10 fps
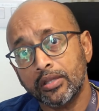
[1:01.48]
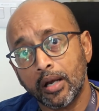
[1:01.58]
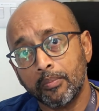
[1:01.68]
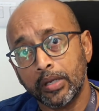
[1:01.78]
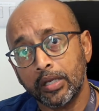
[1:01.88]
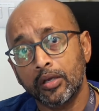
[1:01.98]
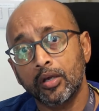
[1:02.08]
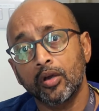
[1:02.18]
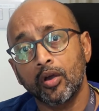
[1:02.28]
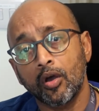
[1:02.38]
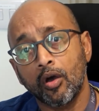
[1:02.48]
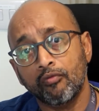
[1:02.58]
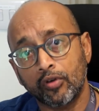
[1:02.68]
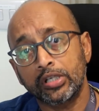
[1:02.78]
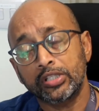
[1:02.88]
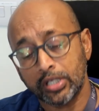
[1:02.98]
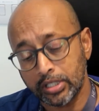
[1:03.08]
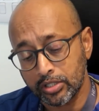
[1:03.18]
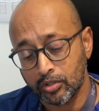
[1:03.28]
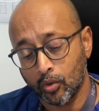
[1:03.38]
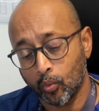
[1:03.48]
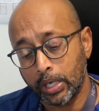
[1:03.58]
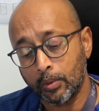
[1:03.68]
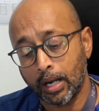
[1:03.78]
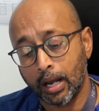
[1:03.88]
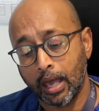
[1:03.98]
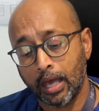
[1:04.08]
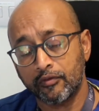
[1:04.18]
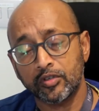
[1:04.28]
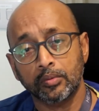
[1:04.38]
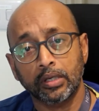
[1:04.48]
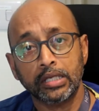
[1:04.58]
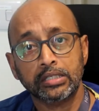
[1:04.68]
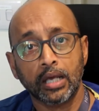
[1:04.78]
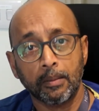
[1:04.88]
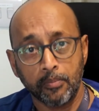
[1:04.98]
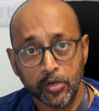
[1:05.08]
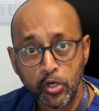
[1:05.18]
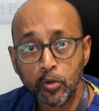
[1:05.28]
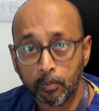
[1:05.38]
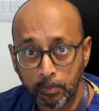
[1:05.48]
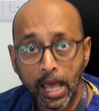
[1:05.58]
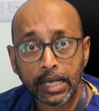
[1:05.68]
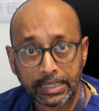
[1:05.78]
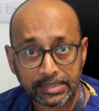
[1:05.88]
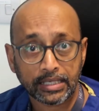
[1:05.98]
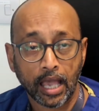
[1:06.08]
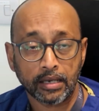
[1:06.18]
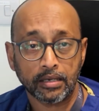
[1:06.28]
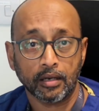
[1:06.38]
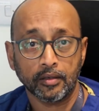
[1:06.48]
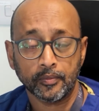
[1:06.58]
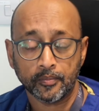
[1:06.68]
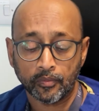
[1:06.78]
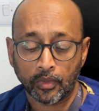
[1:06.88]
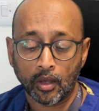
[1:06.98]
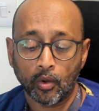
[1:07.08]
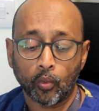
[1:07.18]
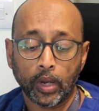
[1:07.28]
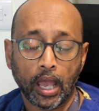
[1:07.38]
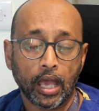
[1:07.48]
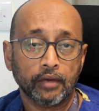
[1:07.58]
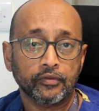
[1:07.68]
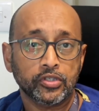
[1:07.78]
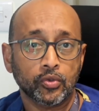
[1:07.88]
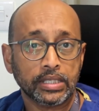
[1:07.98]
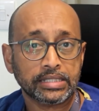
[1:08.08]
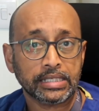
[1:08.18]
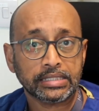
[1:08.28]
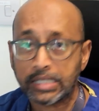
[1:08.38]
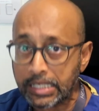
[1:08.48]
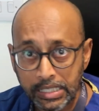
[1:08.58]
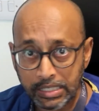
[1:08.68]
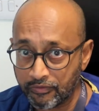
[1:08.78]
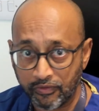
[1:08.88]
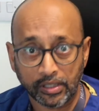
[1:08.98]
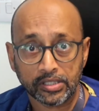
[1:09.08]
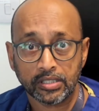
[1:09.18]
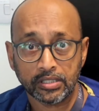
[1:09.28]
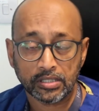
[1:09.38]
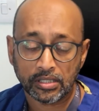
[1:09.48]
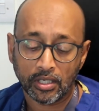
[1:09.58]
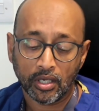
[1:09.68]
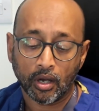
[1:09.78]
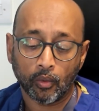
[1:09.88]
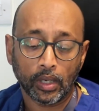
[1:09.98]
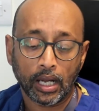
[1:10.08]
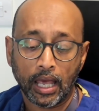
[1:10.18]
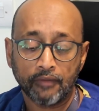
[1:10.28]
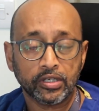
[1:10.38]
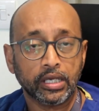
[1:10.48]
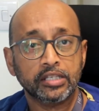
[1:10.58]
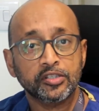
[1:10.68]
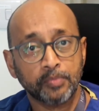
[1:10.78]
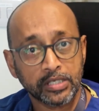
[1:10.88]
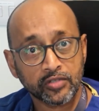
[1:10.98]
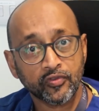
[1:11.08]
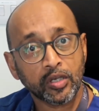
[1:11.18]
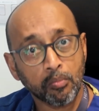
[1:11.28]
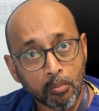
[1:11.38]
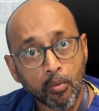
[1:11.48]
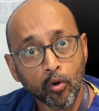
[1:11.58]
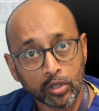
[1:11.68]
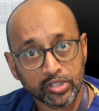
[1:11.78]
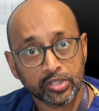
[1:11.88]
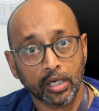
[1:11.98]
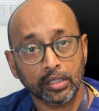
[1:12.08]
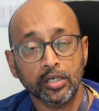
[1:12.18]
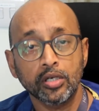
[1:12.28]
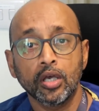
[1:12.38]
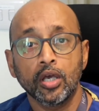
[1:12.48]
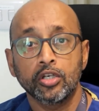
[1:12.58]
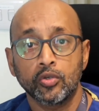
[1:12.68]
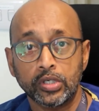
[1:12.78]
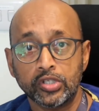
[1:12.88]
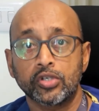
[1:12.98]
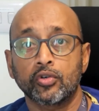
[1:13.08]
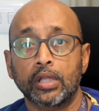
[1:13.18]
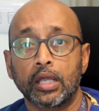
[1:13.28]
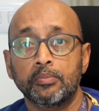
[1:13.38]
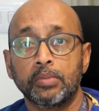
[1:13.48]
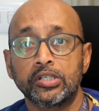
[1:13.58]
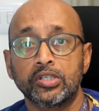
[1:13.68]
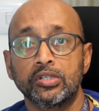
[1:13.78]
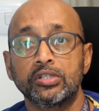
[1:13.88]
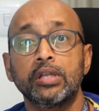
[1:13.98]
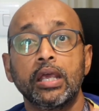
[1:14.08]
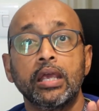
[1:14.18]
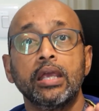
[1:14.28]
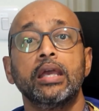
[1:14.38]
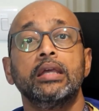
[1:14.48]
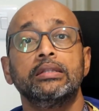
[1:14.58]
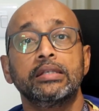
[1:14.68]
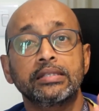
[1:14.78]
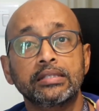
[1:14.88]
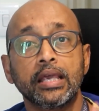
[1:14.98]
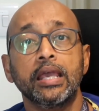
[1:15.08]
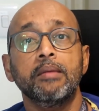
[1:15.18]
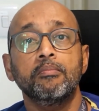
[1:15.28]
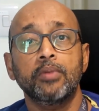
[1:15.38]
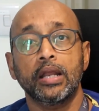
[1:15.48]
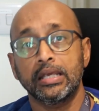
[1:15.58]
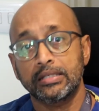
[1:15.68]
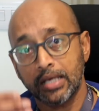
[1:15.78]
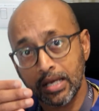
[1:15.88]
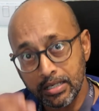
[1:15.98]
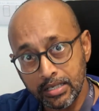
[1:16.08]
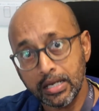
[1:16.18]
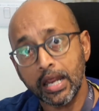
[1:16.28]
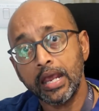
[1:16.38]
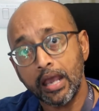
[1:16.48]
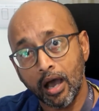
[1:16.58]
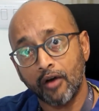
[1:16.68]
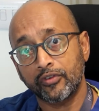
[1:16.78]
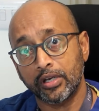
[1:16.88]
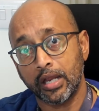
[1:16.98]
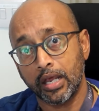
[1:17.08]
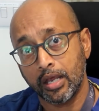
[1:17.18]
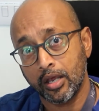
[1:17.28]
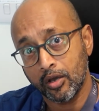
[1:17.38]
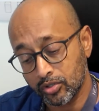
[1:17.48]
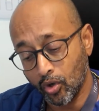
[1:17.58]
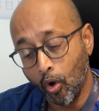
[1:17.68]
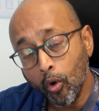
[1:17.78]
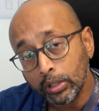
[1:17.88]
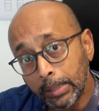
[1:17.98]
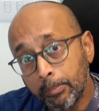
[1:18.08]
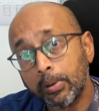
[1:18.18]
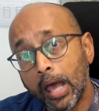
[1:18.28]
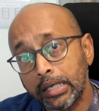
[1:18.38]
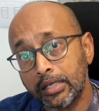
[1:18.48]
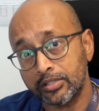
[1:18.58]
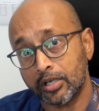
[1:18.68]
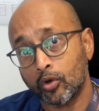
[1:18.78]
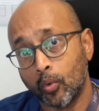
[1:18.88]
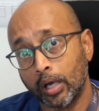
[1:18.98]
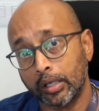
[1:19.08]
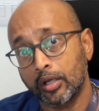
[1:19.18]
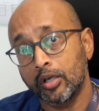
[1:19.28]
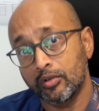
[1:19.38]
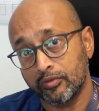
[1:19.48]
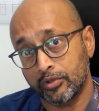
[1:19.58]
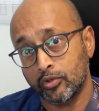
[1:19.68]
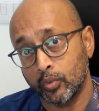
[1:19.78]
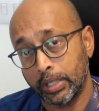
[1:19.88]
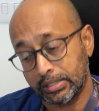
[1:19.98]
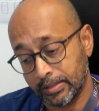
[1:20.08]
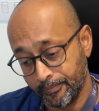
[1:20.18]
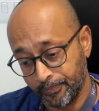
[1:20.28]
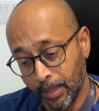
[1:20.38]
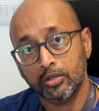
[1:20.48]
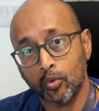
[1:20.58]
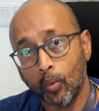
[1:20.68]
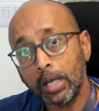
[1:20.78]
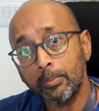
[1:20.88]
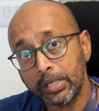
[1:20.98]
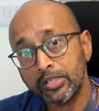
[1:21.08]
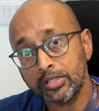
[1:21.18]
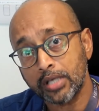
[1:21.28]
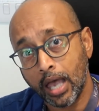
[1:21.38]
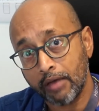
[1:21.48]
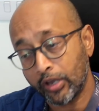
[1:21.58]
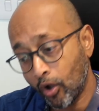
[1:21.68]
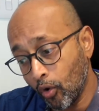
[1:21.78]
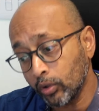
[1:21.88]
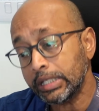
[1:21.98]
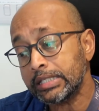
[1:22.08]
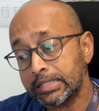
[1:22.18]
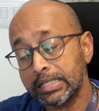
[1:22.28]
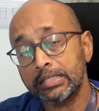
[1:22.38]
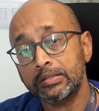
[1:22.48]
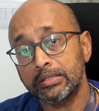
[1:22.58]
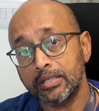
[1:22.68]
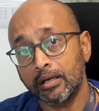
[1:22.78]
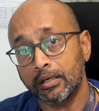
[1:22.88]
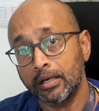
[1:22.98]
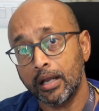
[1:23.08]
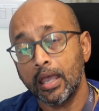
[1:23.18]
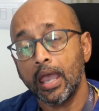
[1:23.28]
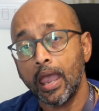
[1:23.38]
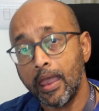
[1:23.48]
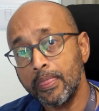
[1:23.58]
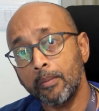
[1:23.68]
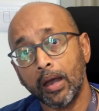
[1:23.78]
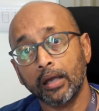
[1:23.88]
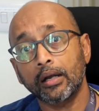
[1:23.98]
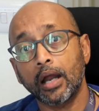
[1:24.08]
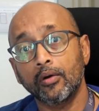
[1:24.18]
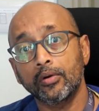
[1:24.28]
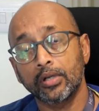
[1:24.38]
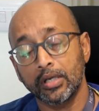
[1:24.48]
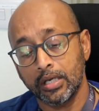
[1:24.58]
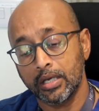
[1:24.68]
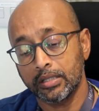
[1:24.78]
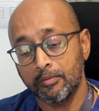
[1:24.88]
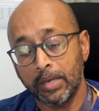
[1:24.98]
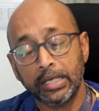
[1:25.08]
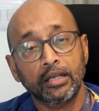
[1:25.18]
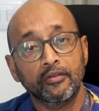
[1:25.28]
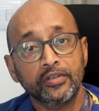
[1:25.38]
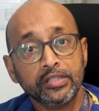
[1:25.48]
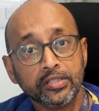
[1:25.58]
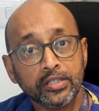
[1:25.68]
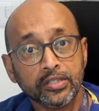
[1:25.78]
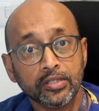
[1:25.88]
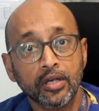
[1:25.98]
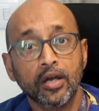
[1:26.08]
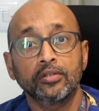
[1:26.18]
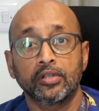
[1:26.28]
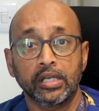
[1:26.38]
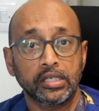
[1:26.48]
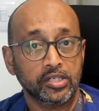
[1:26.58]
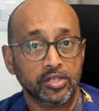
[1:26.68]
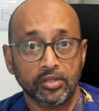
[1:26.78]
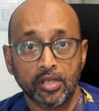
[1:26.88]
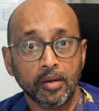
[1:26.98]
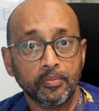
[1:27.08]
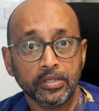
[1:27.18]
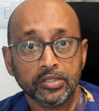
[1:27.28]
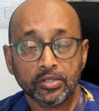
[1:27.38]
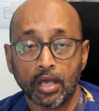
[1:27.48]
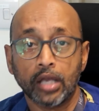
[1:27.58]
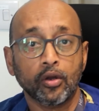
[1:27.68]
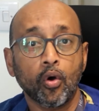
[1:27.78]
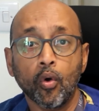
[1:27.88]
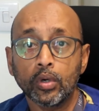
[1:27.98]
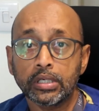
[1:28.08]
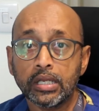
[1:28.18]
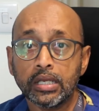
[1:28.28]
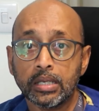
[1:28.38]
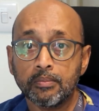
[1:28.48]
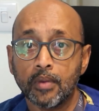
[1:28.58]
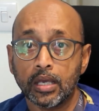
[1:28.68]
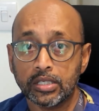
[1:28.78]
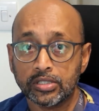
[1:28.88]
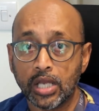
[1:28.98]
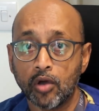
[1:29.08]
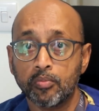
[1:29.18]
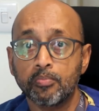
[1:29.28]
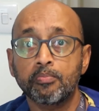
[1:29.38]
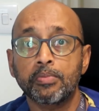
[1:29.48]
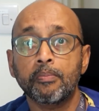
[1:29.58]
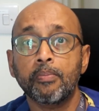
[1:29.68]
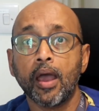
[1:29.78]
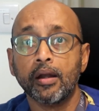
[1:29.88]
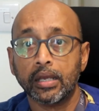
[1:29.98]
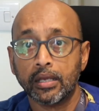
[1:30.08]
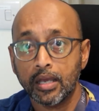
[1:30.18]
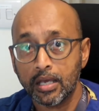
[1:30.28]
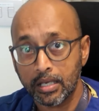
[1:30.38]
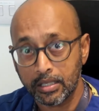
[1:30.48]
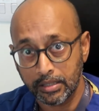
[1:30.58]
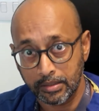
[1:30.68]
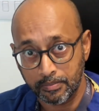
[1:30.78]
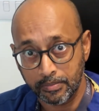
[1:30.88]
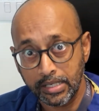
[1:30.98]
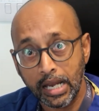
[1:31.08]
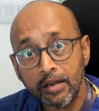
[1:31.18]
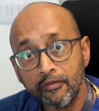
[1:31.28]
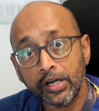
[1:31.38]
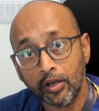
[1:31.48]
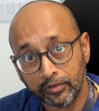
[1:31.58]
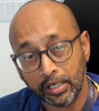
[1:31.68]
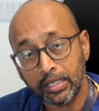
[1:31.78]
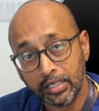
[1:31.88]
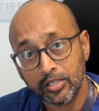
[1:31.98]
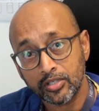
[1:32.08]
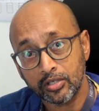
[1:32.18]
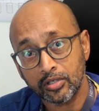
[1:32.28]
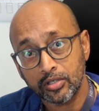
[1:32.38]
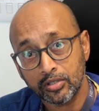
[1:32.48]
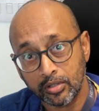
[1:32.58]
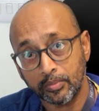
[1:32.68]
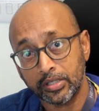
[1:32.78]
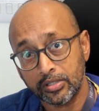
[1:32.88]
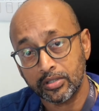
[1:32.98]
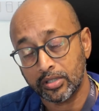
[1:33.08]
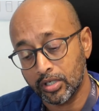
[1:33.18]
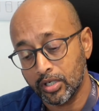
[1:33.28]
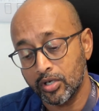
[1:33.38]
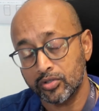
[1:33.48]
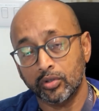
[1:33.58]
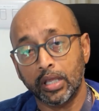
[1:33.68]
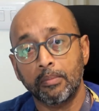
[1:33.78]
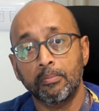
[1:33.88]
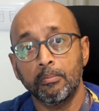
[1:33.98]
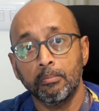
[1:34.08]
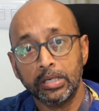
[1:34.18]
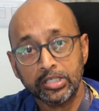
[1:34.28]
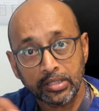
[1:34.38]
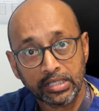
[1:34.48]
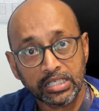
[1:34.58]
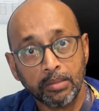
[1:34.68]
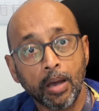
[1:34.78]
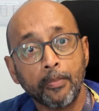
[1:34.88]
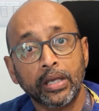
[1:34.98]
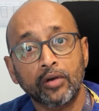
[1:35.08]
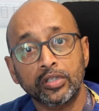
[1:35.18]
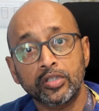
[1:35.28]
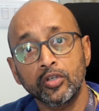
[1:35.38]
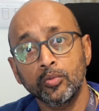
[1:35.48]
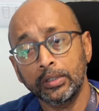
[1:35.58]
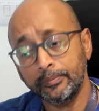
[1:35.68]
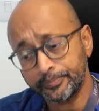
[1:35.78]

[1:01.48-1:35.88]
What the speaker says: therapy. For instance, we will have to get a new planning scan done. We have to assess kidney functions. We'll have to get specific molds done to ensure that patients stay in the same place day after day. So all the planning is required for 2 weeks. So while patients are having all these things done, in the background, the medical physicists, the radiation therapists, and a whole team is now preparing the delivery of the radiation to the patient. So they're meticulously mapping out the tumor,